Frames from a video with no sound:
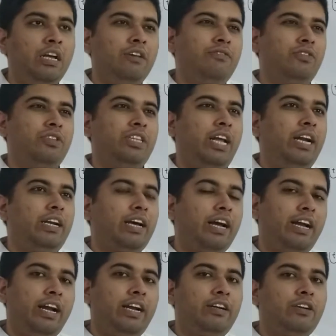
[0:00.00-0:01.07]
For that, I
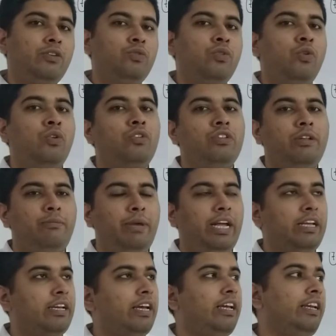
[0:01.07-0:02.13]
had to go to the
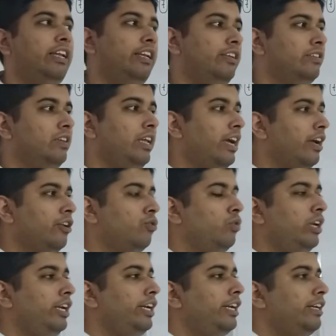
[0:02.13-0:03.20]
bank, and initially I
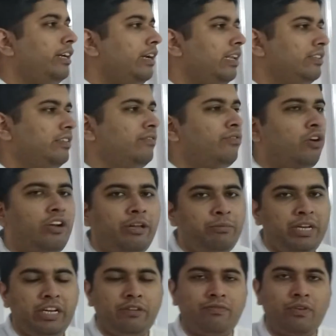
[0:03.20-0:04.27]
only needed, let's say, 40
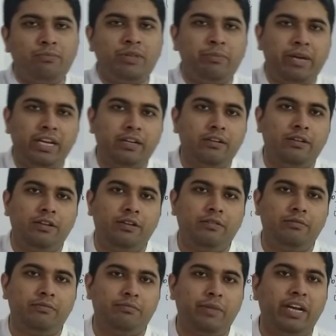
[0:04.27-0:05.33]
million from the bank
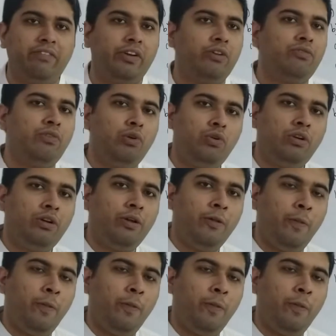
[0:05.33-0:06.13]
by way of loan.